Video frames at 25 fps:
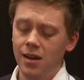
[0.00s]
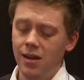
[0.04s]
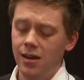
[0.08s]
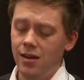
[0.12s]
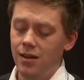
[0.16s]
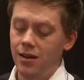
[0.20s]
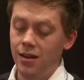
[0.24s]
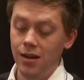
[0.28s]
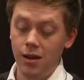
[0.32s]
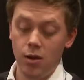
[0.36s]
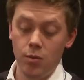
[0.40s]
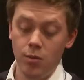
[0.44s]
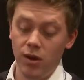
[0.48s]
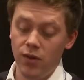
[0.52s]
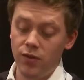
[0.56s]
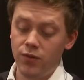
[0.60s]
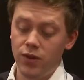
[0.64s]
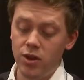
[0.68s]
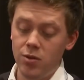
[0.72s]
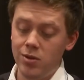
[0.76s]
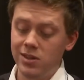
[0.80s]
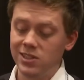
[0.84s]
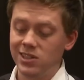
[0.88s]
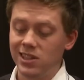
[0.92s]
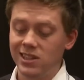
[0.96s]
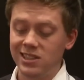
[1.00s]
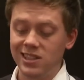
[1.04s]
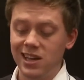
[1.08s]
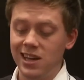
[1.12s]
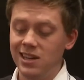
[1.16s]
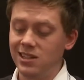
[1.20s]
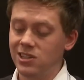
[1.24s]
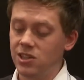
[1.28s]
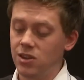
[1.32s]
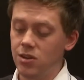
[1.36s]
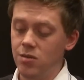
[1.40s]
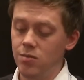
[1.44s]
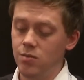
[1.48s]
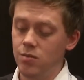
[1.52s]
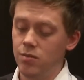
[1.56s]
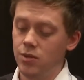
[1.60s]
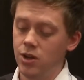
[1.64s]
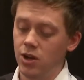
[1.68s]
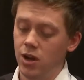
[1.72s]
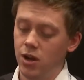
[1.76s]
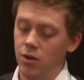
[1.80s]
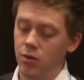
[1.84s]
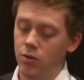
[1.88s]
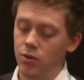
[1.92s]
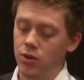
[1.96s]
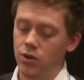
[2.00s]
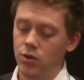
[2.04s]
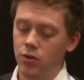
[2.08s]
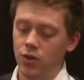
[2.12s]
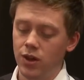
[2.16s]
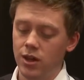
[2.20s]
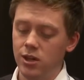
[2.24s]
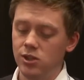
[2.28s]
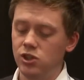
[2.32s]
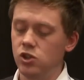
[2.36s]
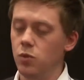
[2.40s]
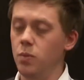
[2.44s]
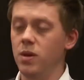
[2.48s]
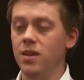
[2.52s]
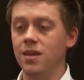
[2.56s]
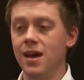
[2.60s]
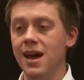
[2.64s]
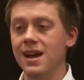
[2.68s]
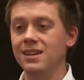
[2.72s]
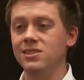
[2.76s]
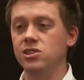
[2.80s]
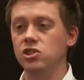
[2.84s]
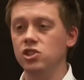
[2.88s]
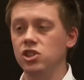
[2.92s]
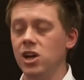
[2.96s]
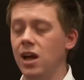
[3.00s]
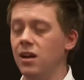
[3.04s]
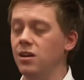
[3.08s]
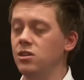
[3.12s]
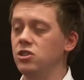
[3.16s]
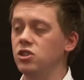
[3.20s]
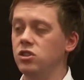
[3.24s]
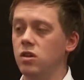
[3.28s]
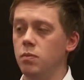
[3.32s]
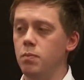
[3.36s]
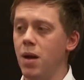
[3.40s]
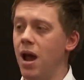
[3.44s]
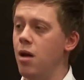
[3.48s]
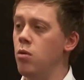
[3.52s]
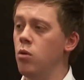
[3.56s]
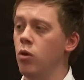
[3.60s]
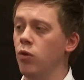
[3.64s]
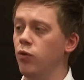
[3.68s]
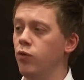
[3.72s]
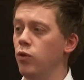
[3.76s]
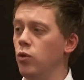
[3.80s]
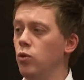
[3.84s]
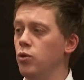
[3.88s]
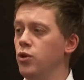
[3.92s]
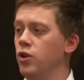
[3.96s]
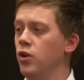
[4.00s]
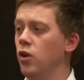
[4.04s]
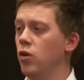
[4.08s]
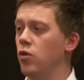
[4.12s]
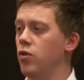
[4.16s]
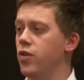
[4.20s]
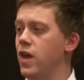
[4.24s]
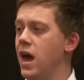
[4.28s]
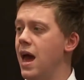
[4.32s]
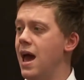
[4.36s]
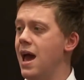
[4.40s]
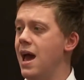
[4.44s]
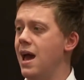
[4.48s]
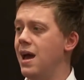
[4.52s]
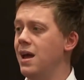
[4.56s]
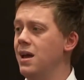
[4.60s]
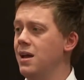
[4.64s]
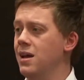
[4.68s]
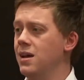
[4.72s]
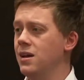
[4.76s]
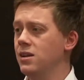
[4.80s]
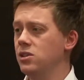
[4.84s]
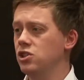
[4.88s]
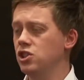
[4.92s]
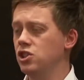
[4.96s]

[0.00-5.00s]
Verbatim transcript: you know, my view is I say to them, you know, you should be there to challenge the powerful. You're not there to